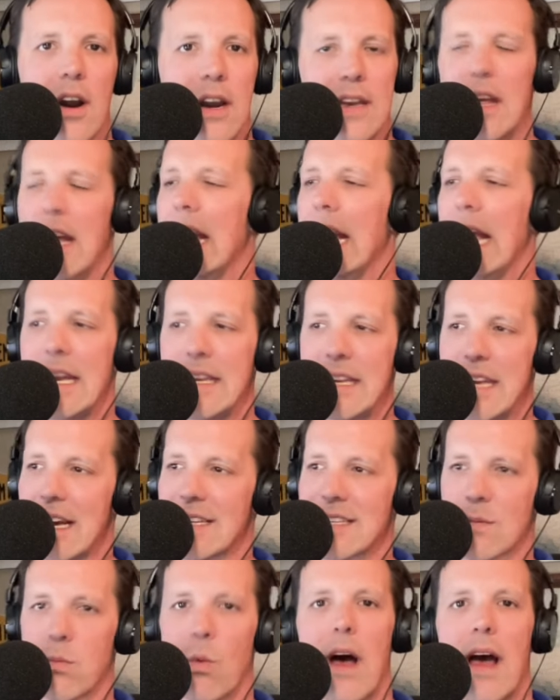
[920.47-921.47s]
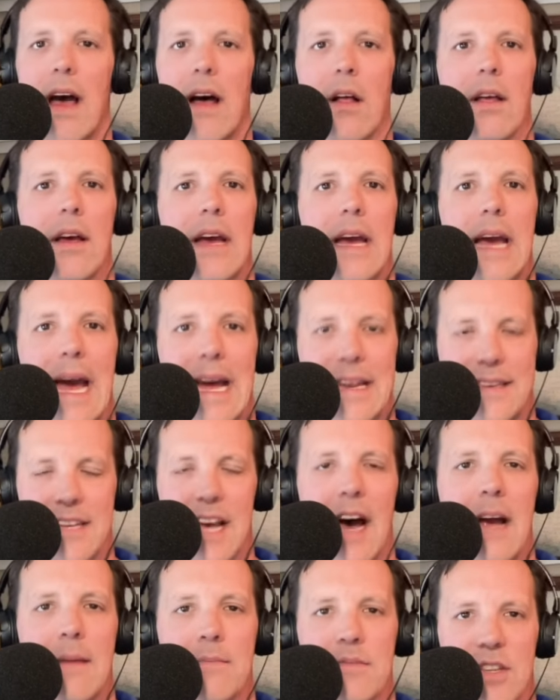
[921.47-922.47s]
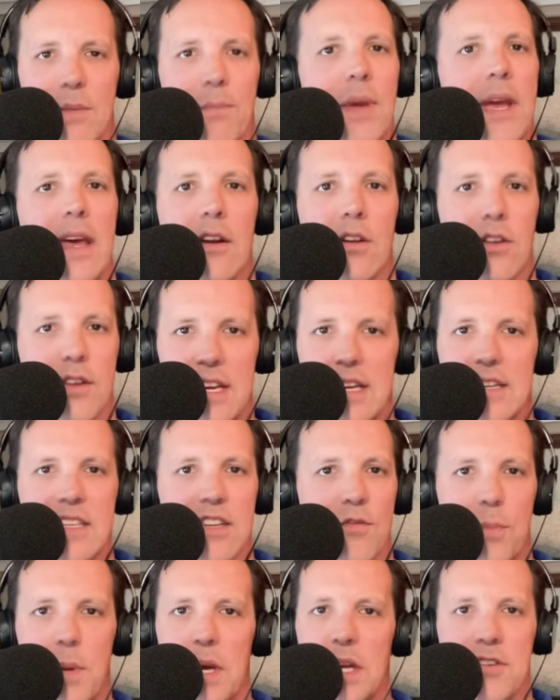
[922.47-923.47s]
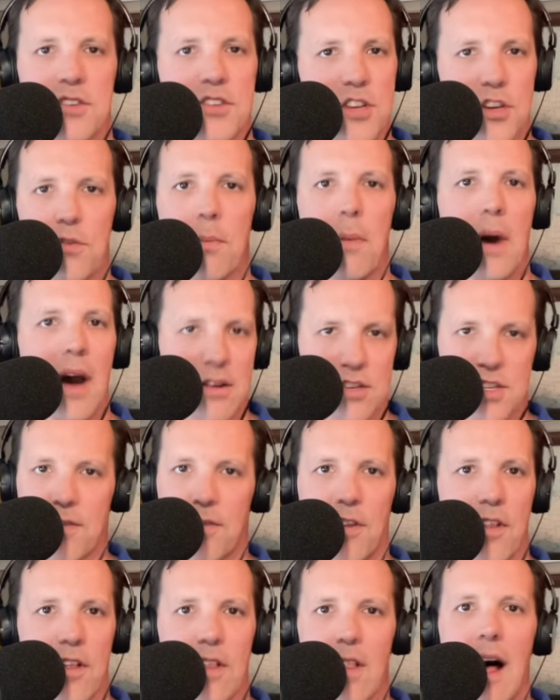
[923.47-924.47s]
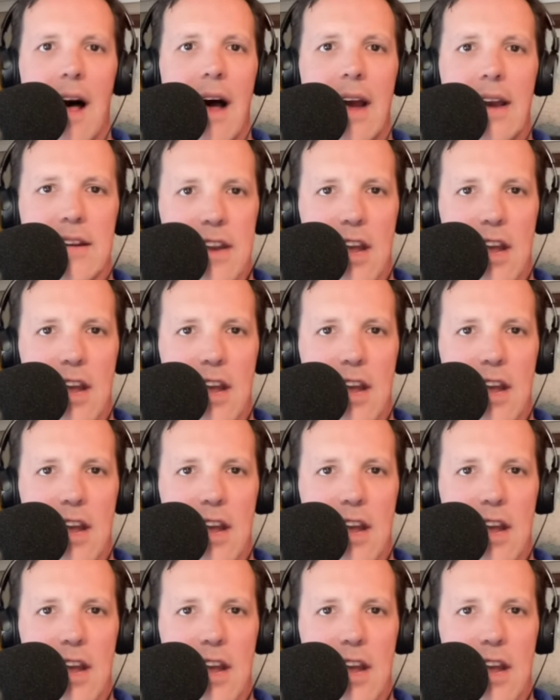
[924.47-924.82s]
And yes, while at times the penalties have been too much for the line,